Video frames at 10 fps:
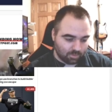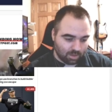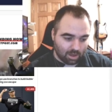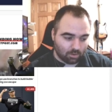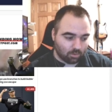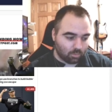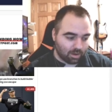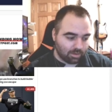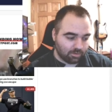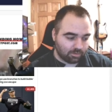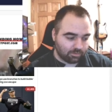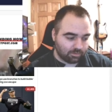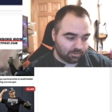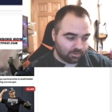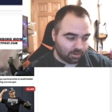I don't know why he
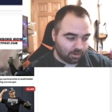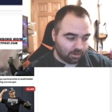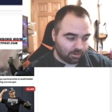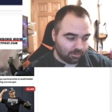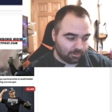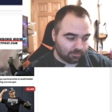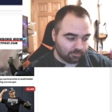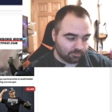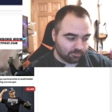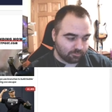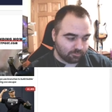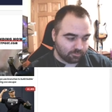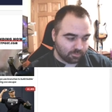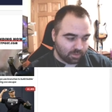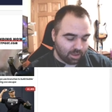doesn't
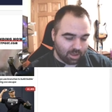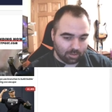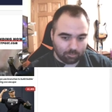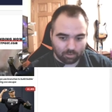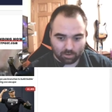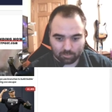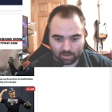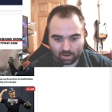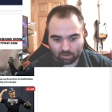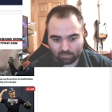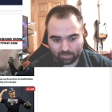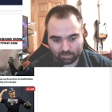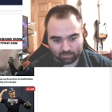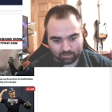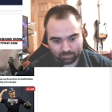add Bernie Madoff on that
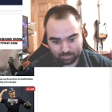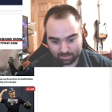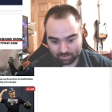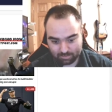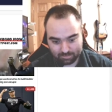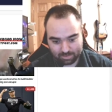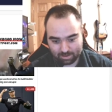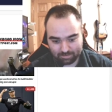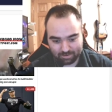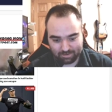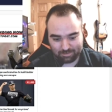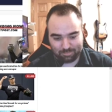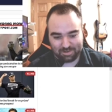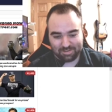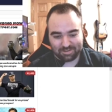list, because that
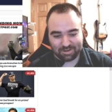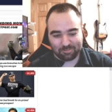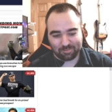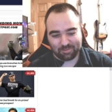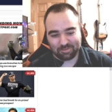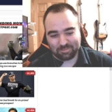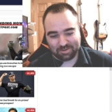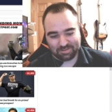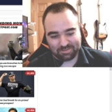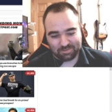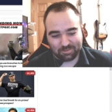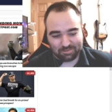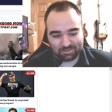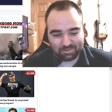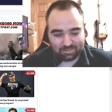should be the number one person who
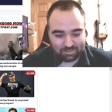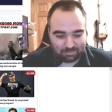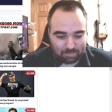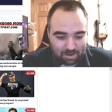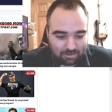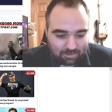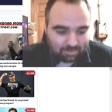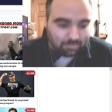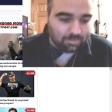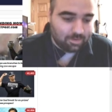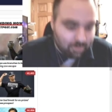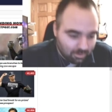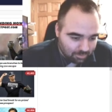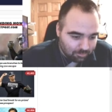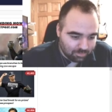should have inspired him,
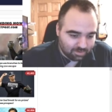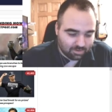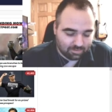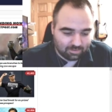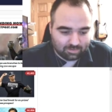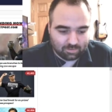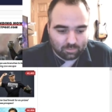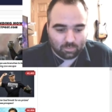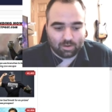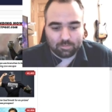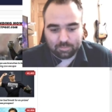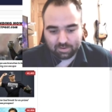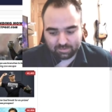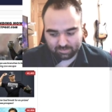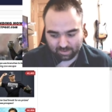because this is one big
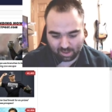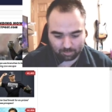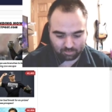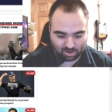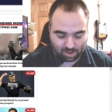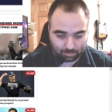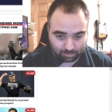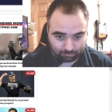scam job.